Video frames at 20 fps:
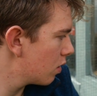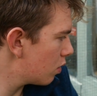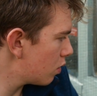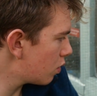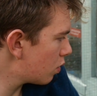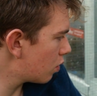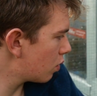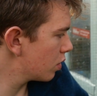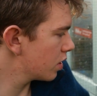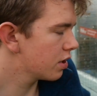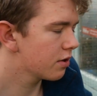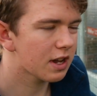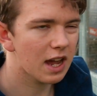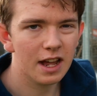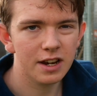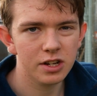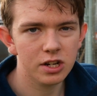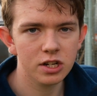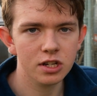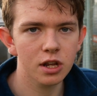Or you
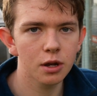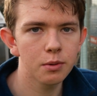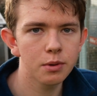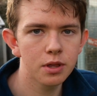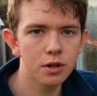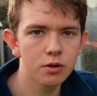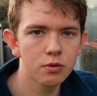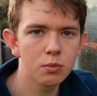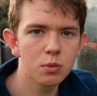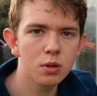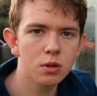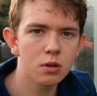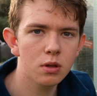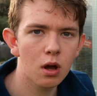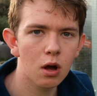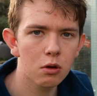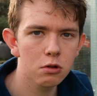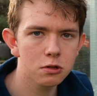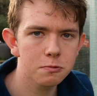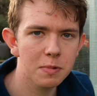can just go with a normal
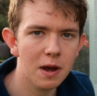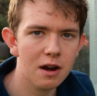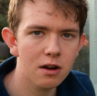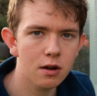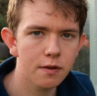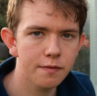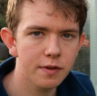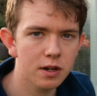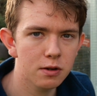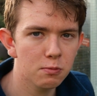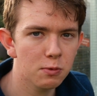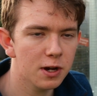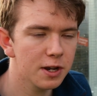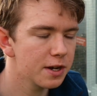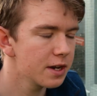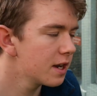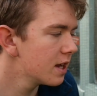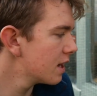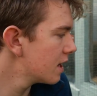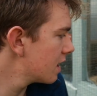old paraffin
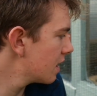one.